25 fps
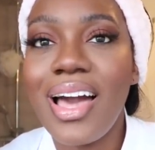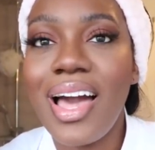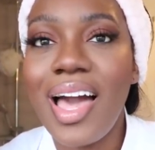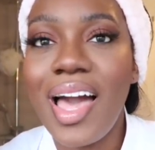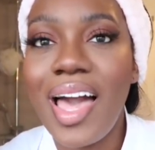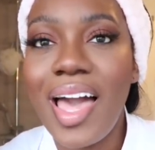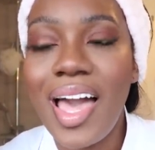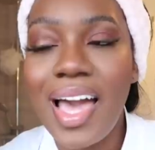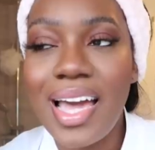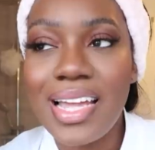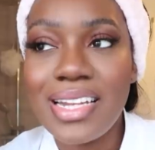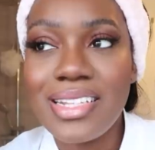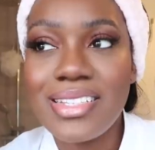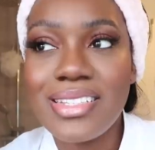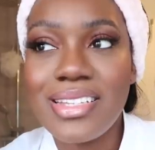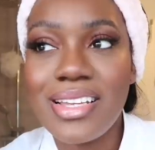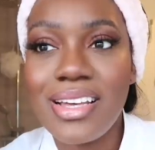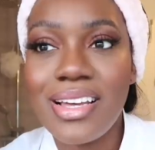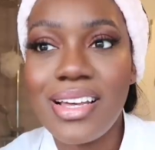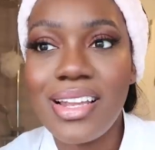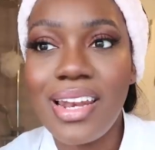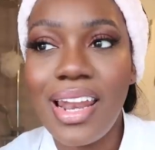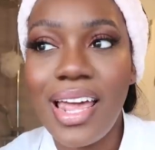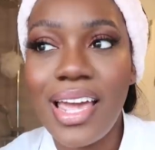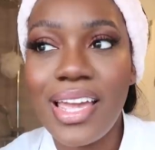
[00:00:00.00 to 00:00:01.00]
I had
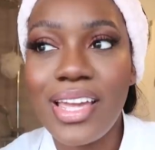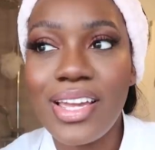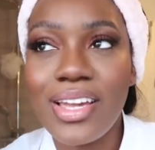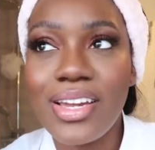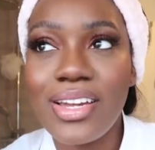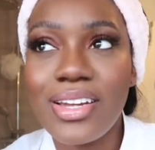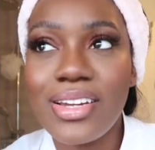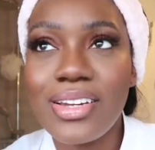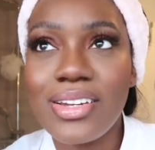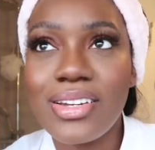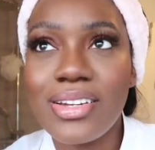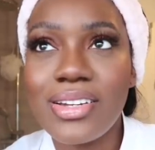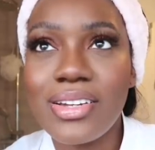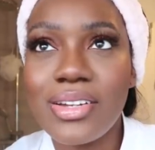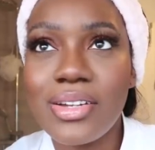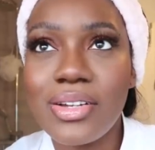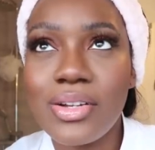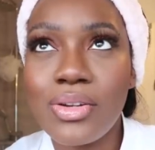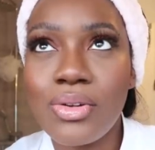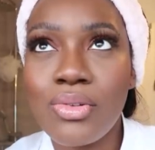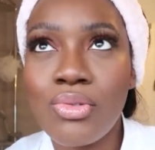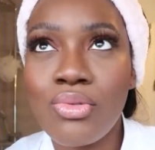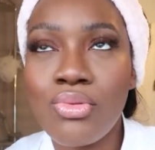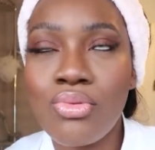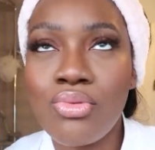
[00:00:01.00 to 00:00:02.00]
to like
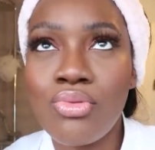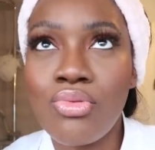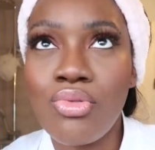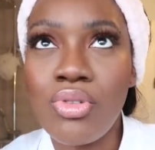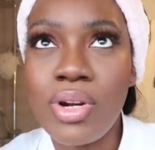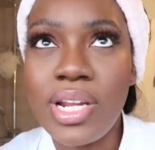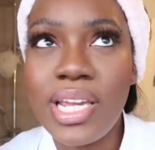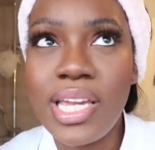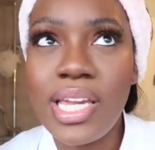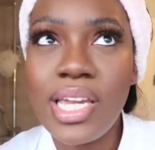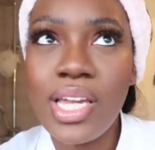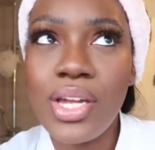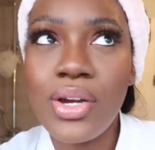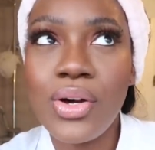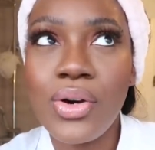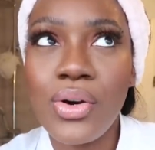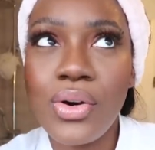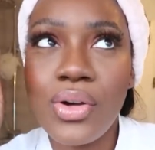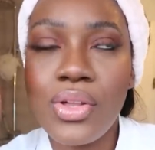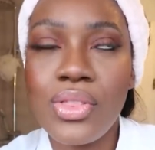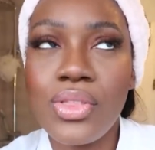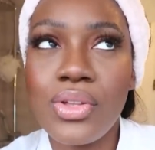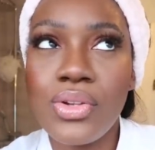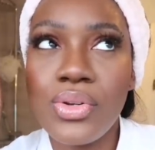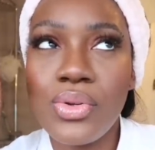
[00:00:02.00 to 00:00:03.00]

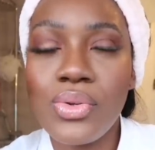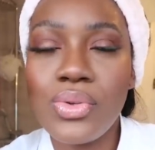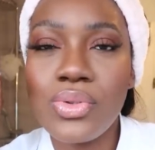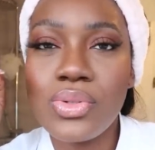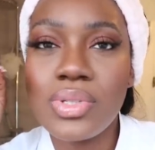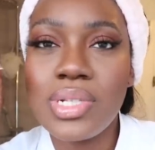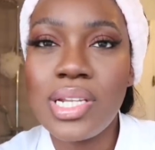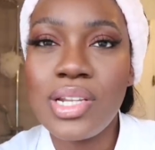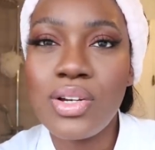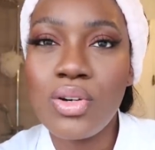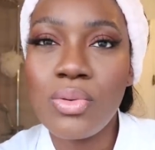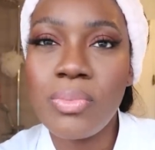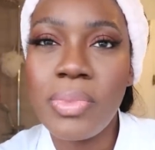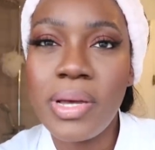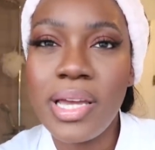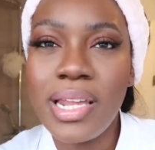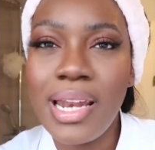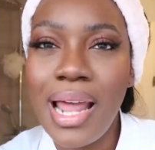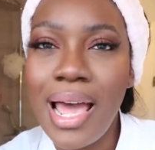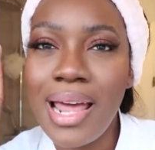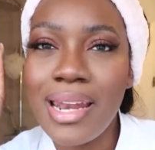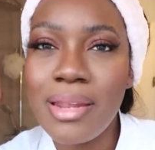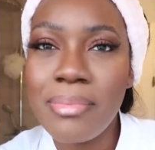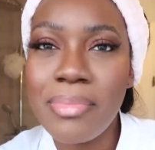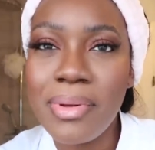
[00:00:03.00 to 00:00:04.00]
re-cook the noodles a little bit
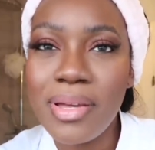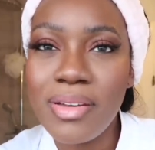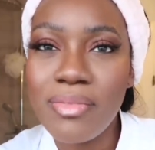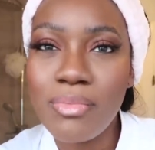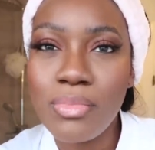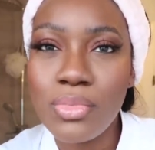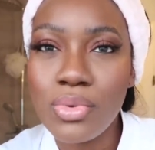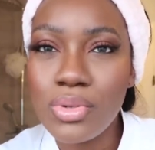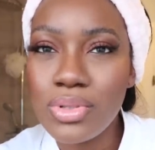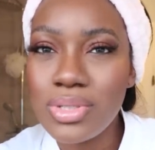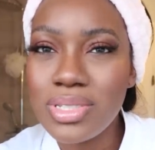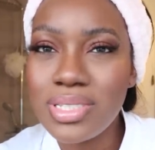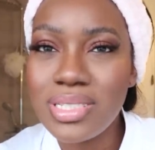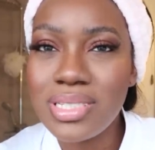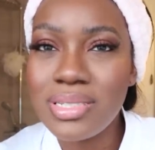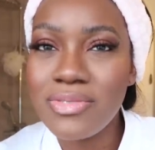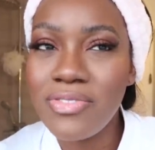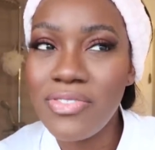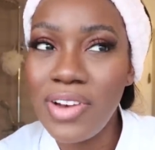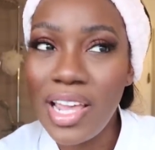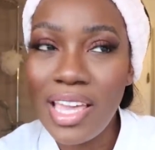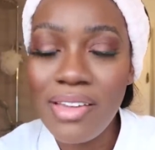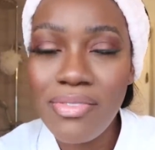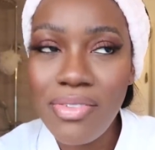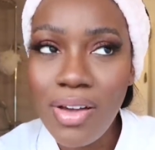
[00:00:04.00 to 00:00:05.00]
and add a bit more
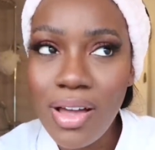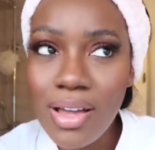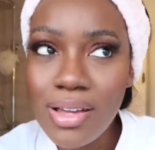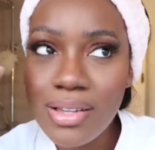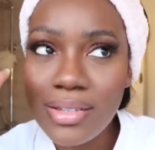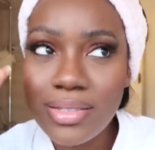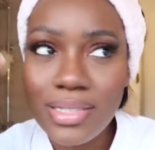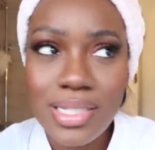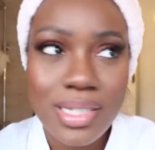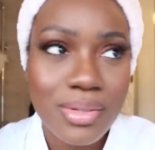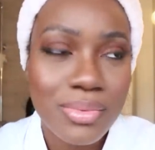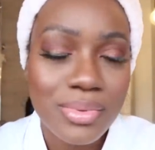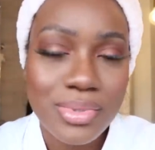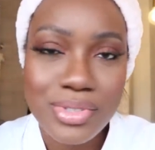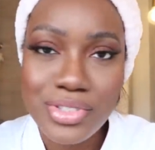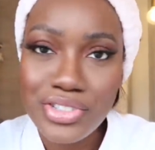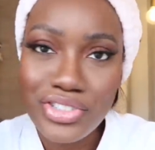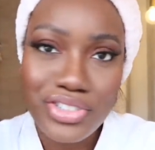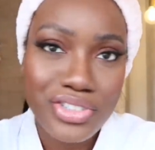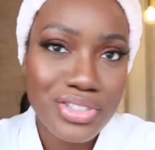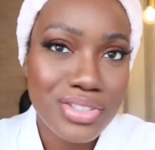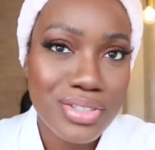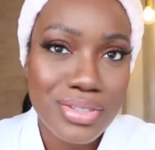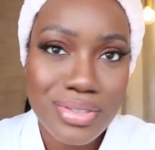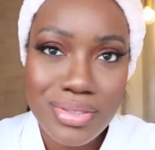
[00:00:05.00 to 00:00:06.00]
flavor because it was
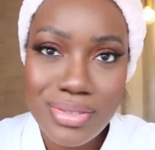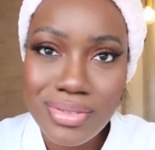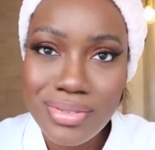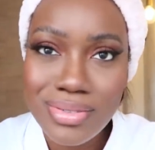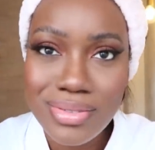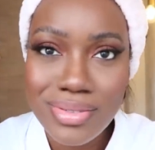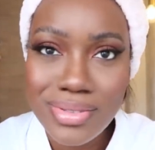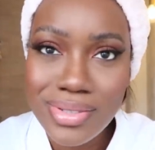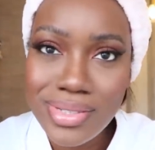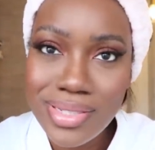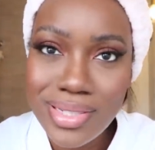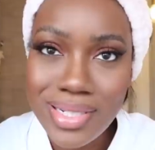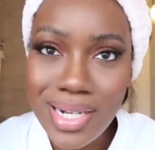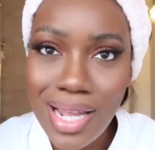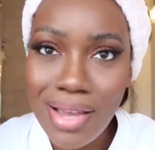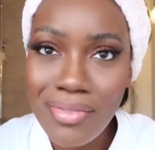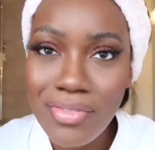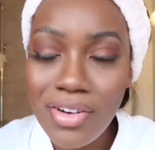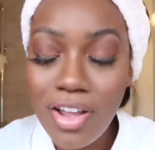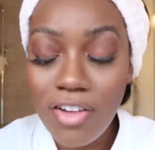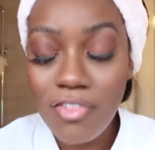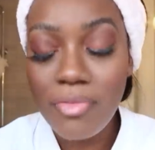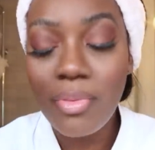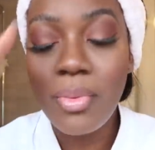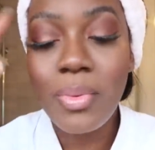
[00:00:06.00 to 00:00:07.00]
just didn't have
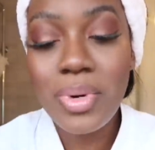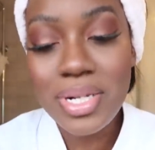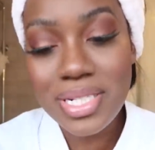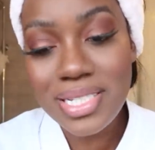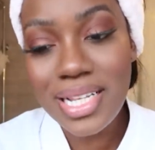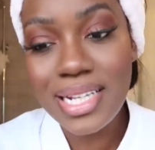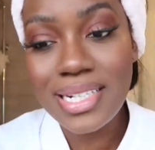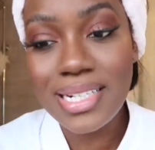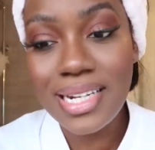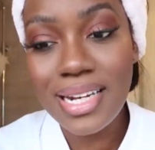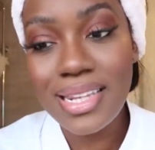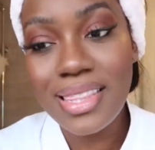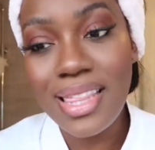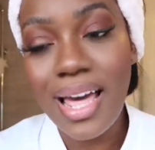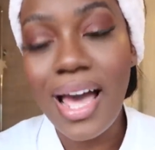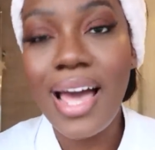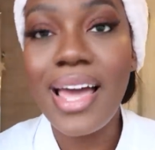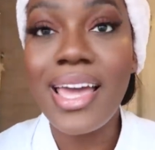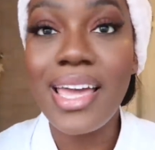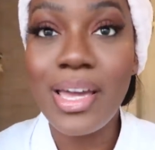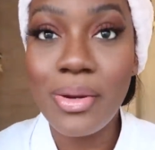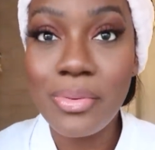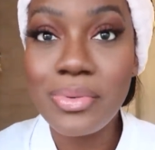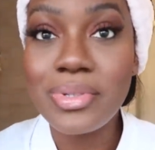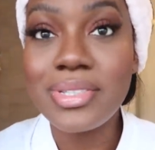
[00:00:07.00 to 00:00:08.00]
enough. Once I did
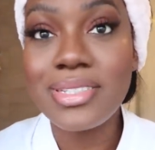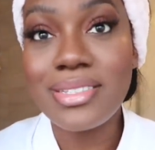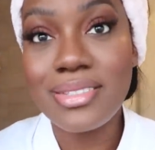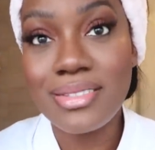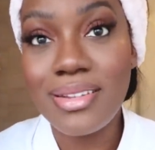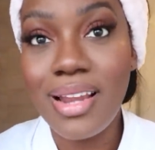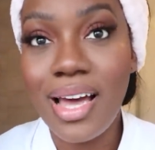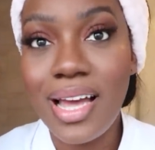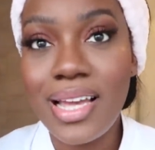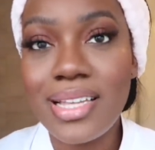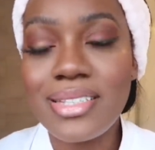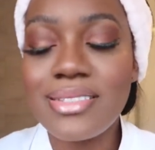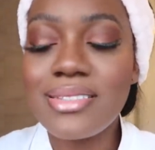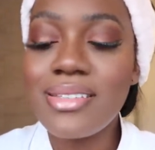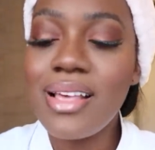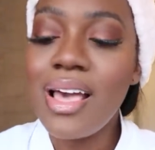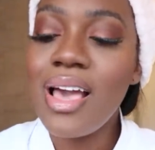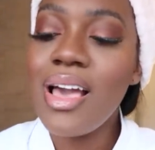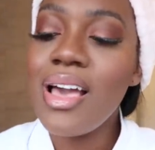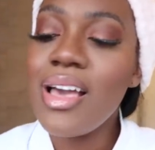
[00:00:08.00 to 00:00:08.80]
that, it was nice.